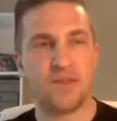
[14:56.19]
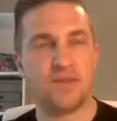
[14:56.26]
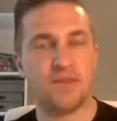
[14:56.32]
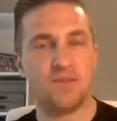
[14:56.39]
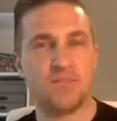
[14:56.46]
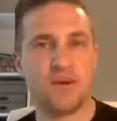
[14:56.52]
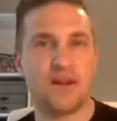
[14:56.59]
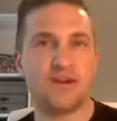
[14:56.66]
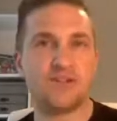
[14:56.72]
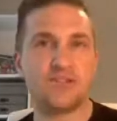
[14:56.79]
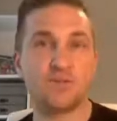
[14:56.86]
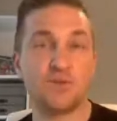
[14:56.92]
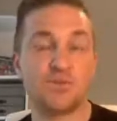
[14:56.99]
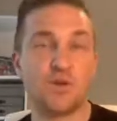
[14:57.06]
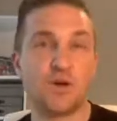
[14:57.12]
the players
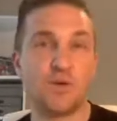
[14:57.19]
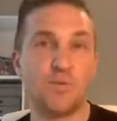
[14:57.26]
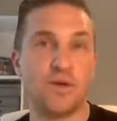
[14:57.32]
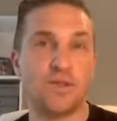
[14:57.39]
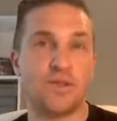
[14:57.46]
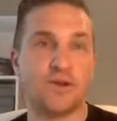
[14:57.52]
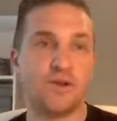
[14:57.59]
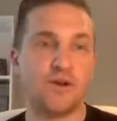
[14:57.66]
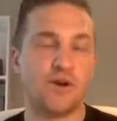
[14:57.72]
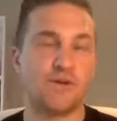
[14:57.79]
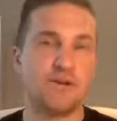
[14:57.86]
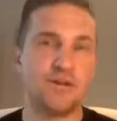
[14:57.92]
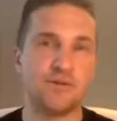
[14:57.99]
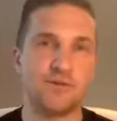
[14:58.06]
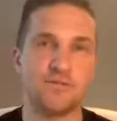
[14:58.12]
I was working with at
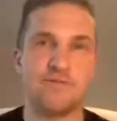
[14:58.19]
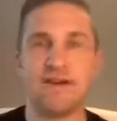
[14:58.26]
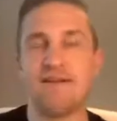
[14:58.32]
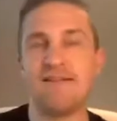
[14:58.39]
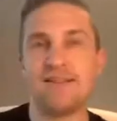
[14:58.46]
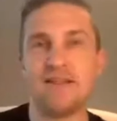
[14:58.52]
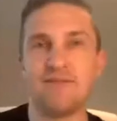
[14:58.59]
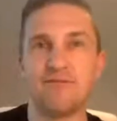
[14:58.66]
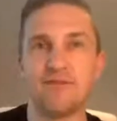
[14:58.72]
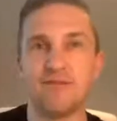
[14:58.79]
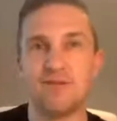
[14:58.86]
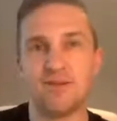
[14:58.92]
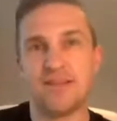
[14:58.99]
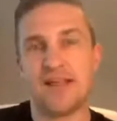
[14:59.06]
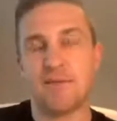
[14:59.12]
Norwich were very different
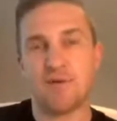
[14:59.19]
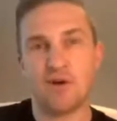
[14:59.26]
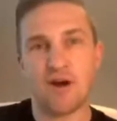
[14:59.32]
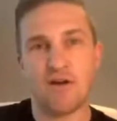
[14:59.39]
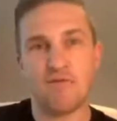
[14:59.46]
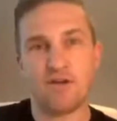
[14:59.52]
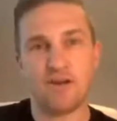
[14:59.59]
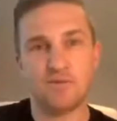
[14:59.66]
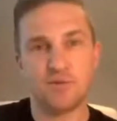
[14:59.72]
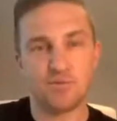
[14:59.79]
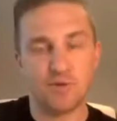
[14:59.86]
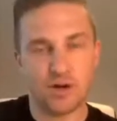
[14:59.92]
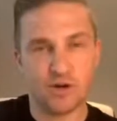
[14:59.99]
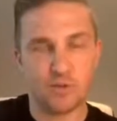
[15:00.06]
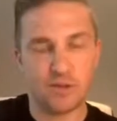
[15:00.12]
to the demographic I was
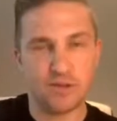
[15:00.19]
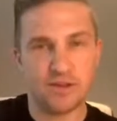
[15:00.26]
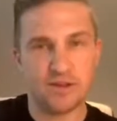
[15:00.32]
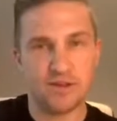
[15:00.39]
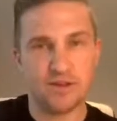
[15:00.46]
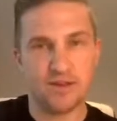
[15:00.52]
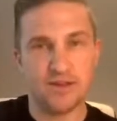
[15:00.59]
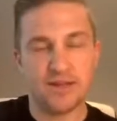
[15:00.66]
working with